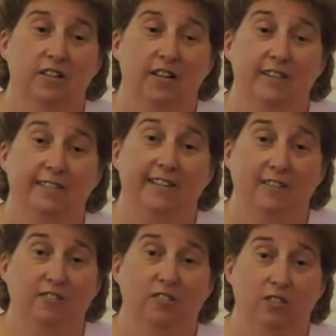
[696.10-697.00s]
And they
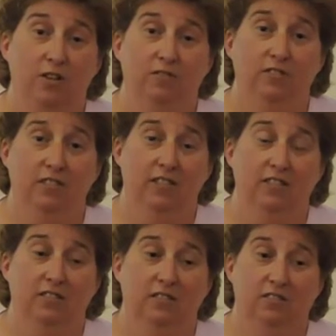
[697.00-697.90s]
later discovered that
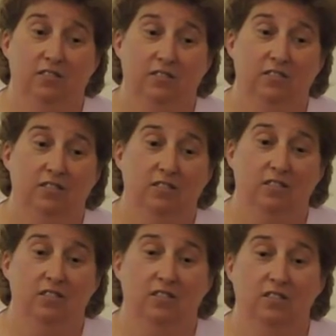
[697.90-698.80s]

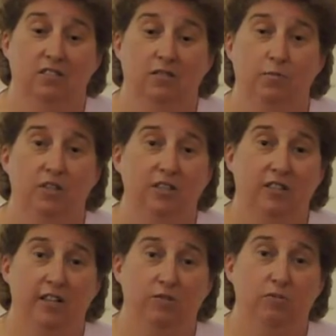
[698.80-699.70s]
the blood
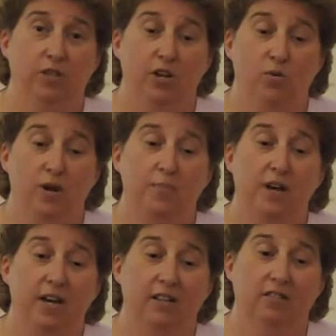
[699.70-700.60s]
clots were there way
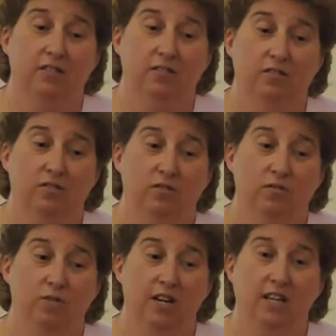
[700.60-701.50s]
back
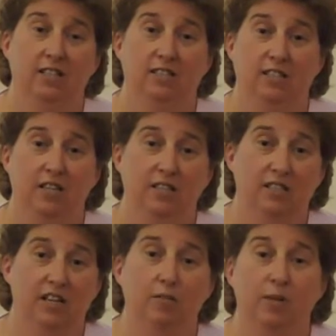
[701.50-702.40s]
when I had decided
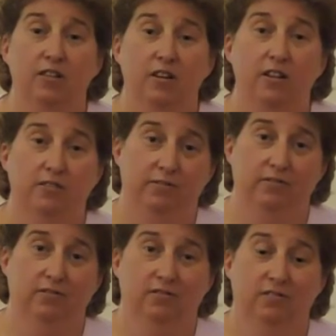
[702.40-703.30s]
to end my life.
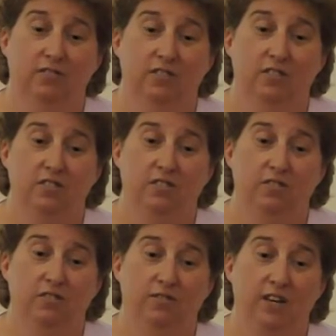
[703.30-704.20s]

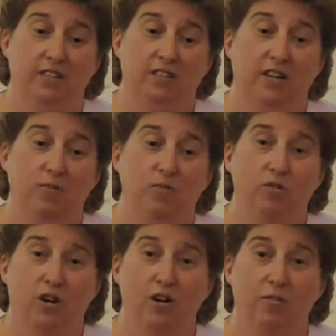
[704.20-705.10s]
So the fact that I
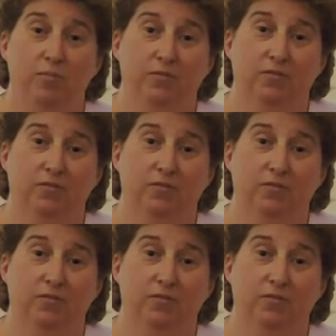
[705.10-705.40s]
woke up